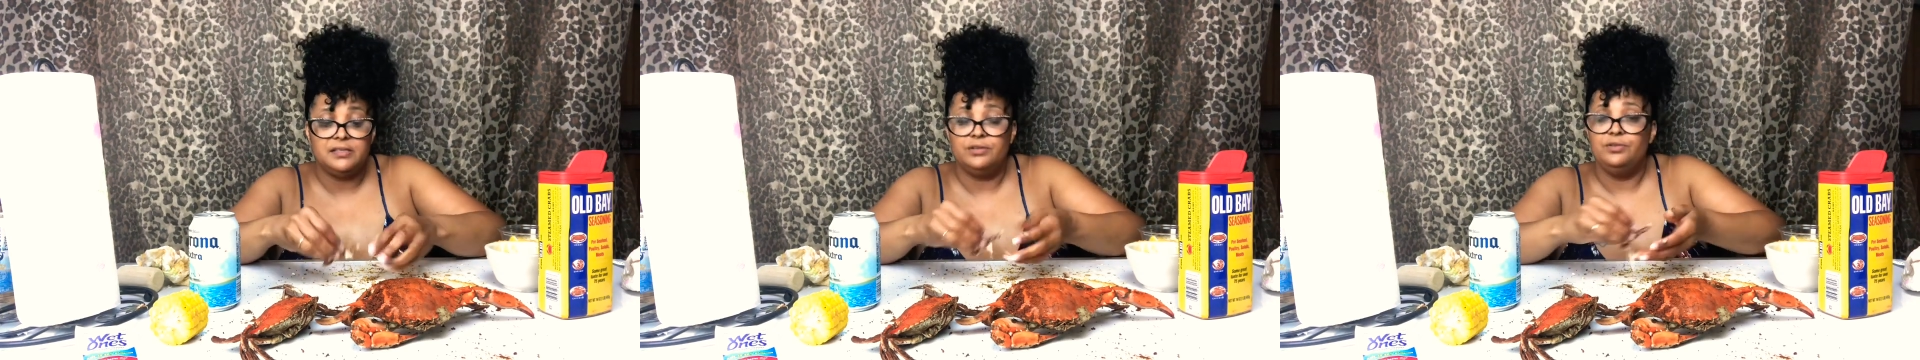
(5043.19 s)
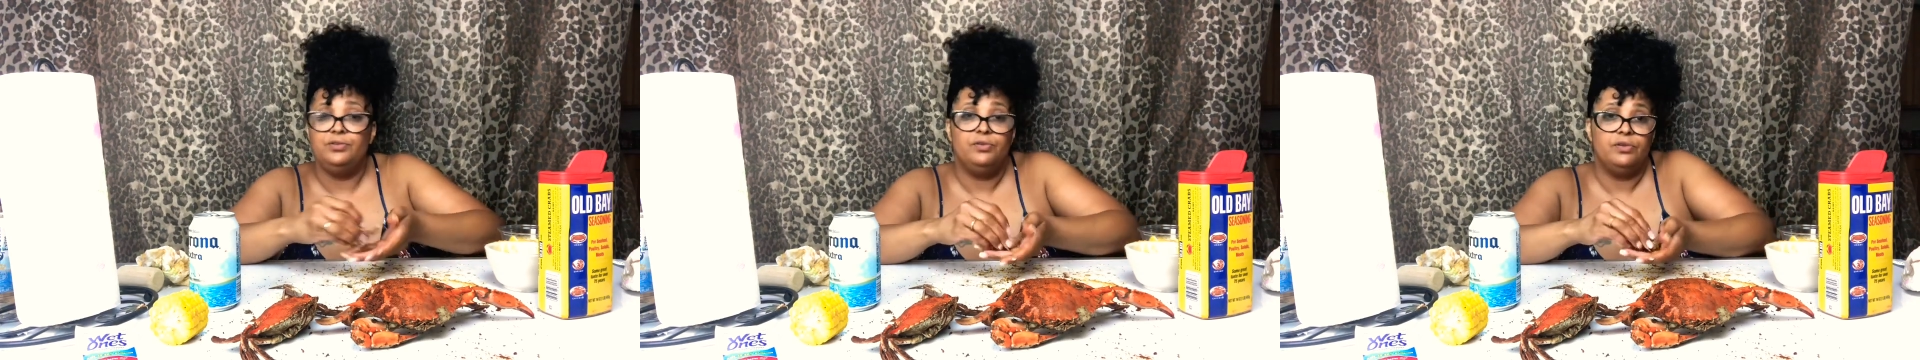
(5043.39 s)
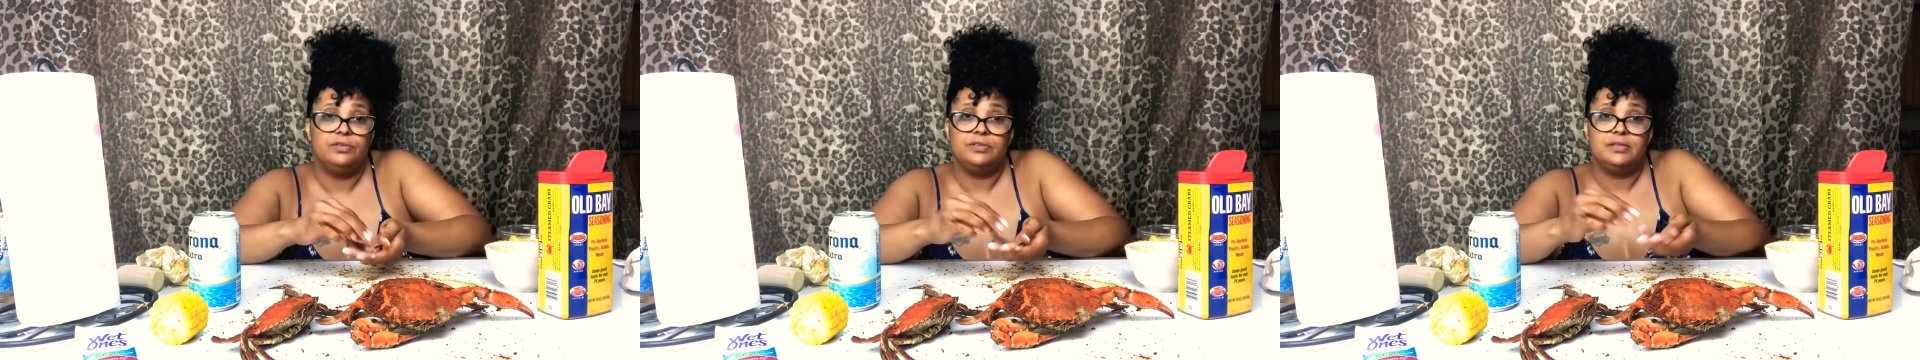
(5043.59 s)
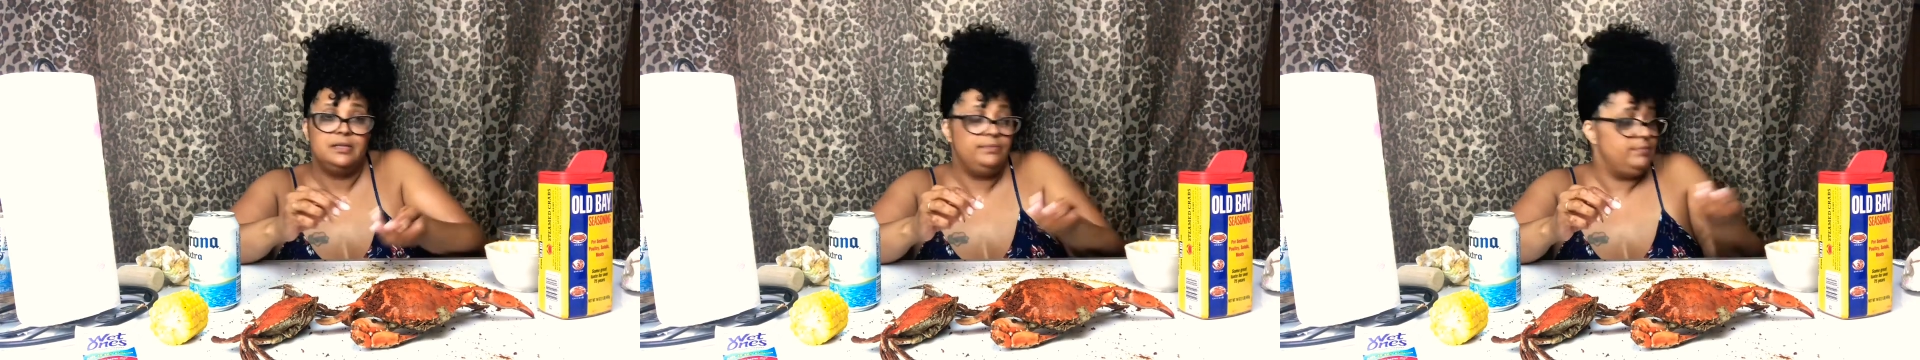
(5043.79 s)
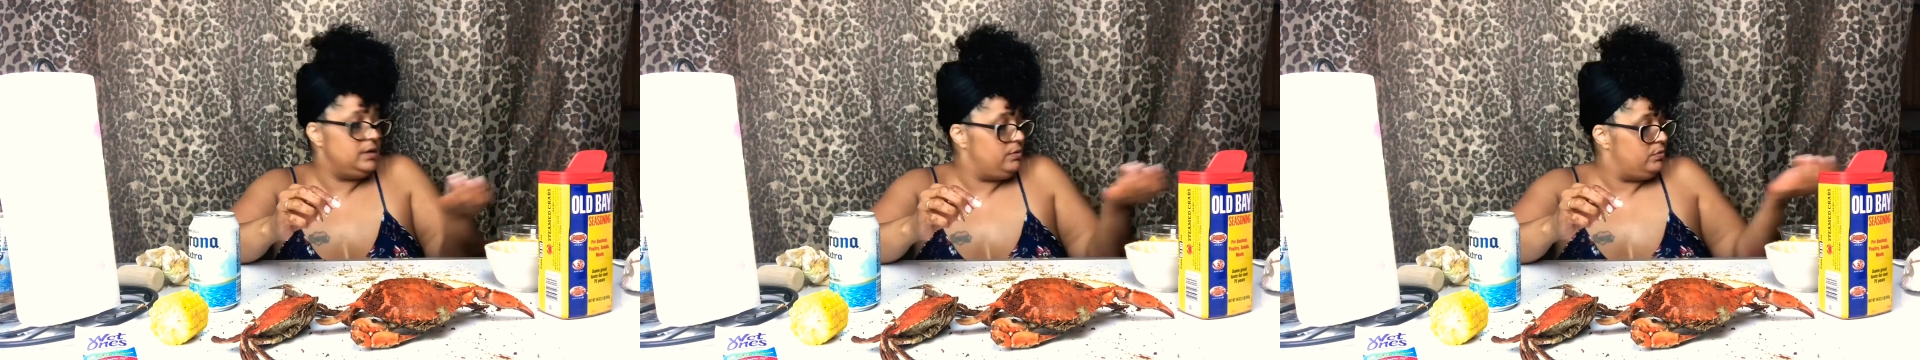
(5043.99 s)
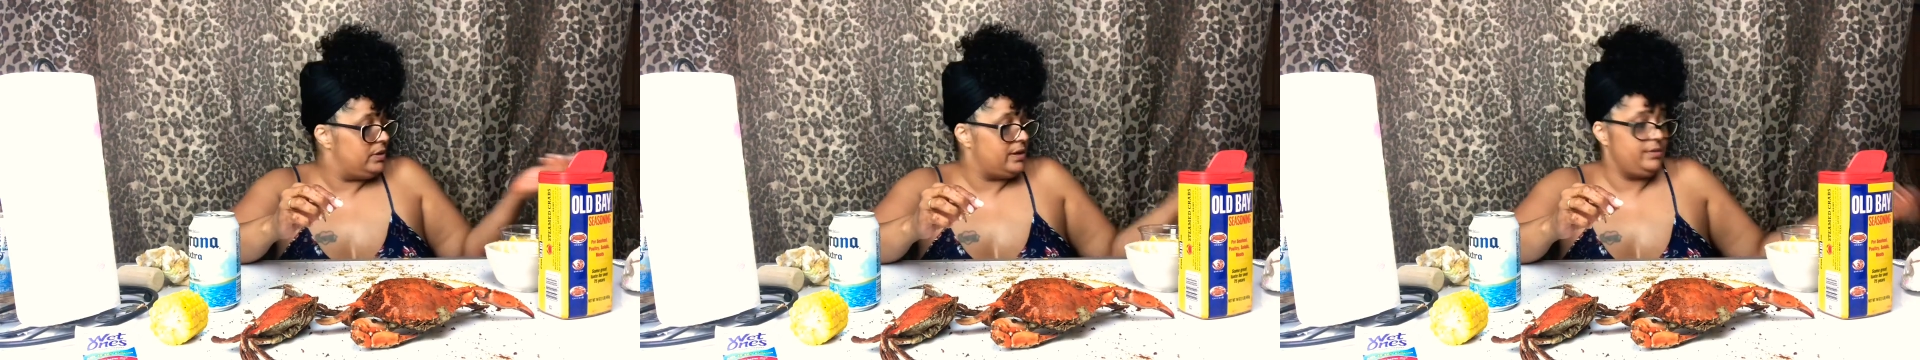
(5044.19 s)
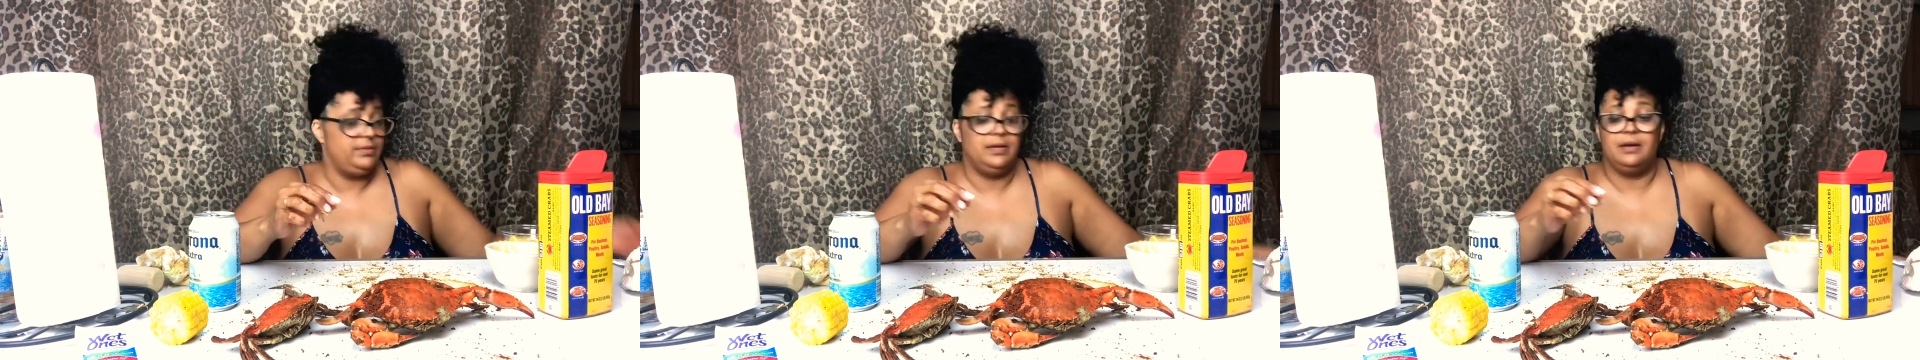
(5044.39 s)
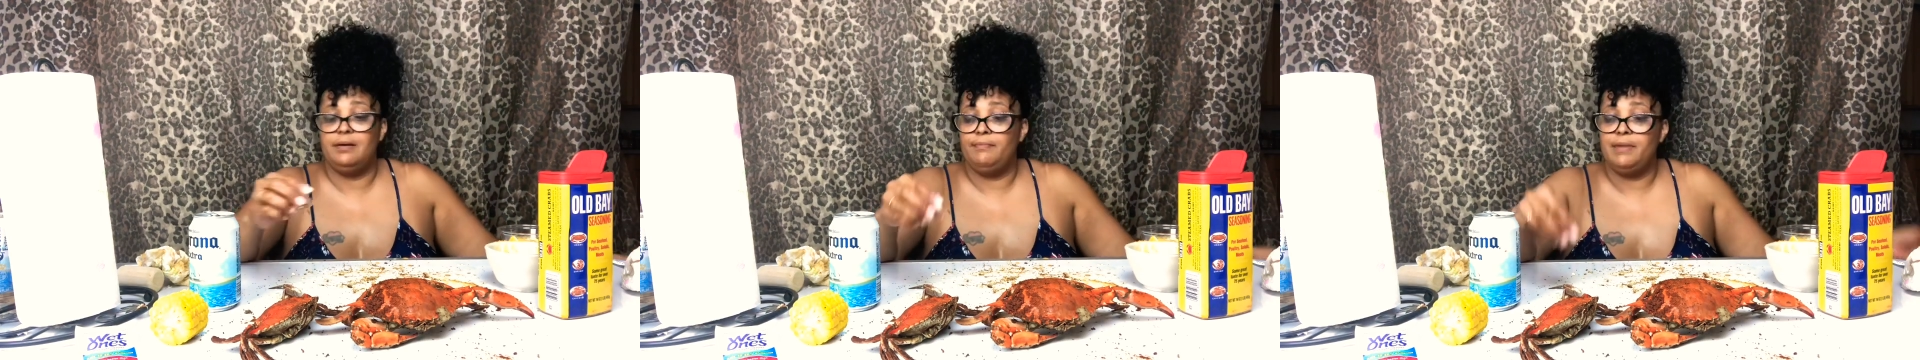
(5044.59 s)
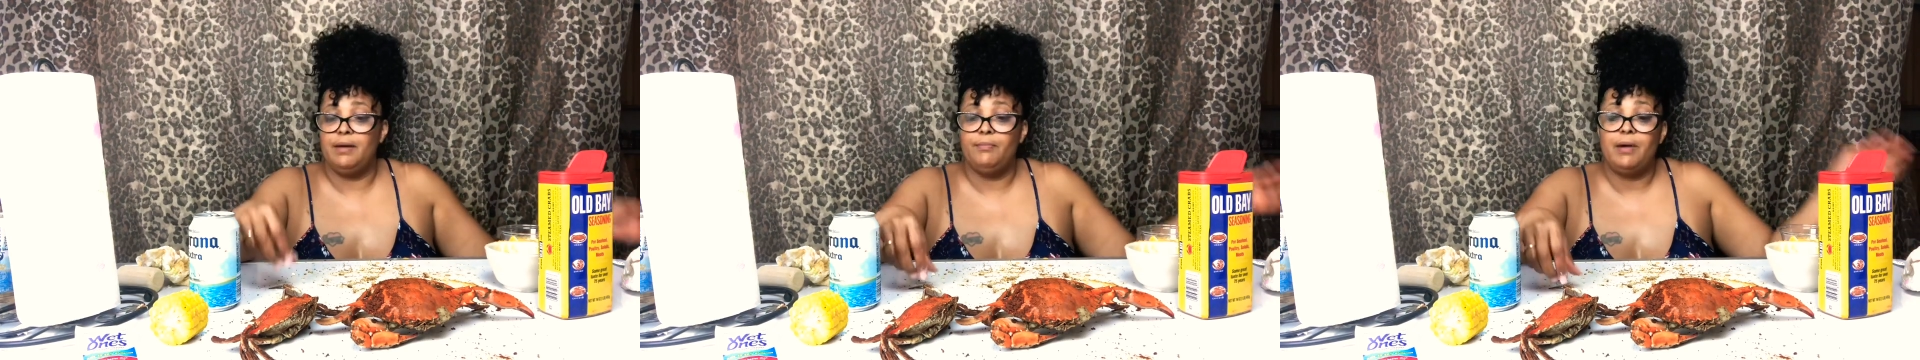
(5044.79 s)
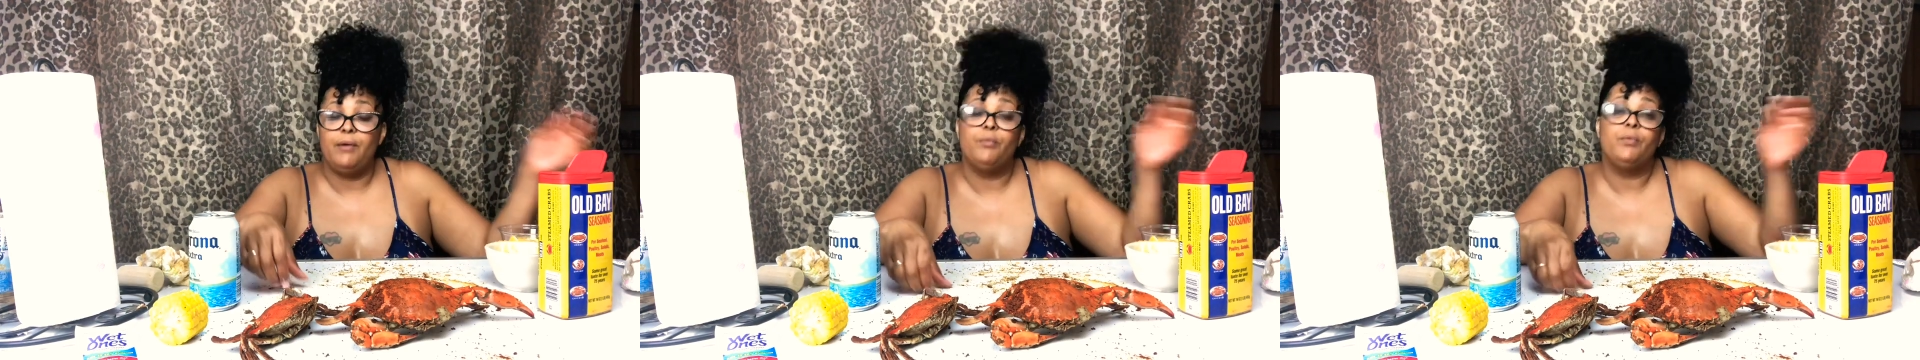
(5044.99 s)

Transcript: and you're going to see me when I think I'm at my